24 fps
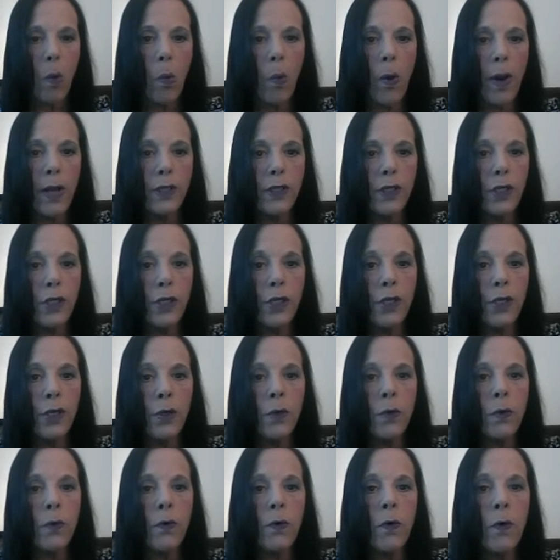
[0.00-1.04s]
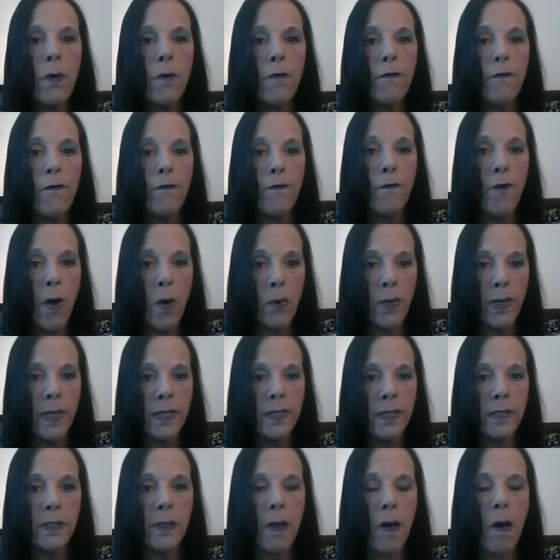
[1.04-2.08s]
when you
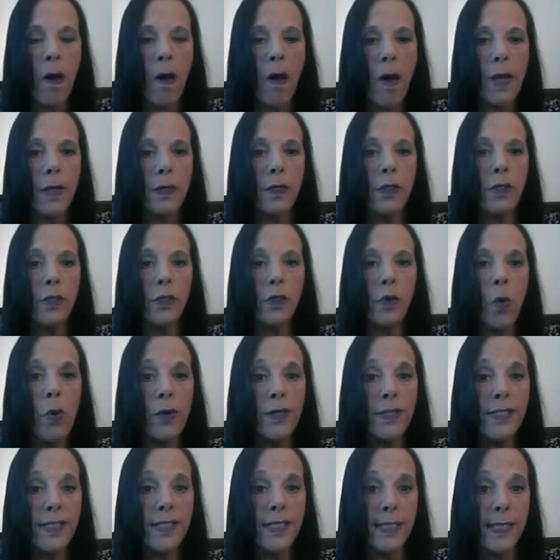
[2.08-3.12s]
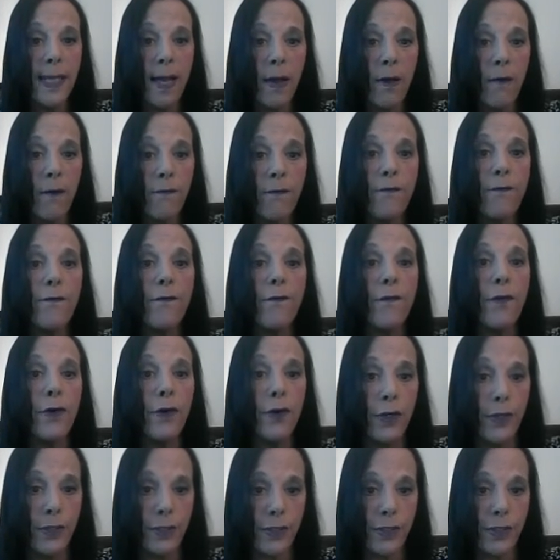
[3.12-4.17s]
focus on yourself
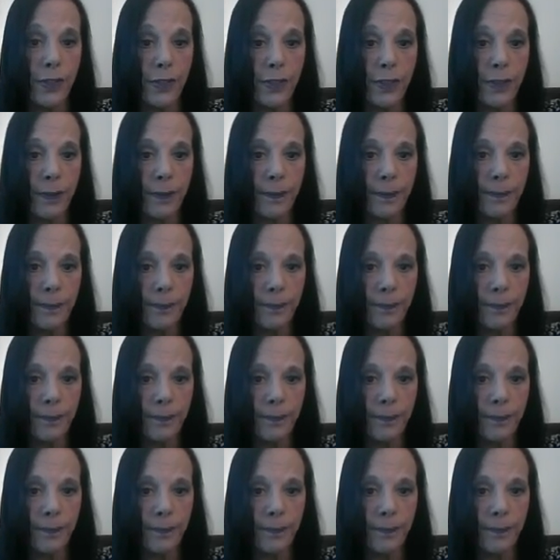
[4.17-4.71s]
first.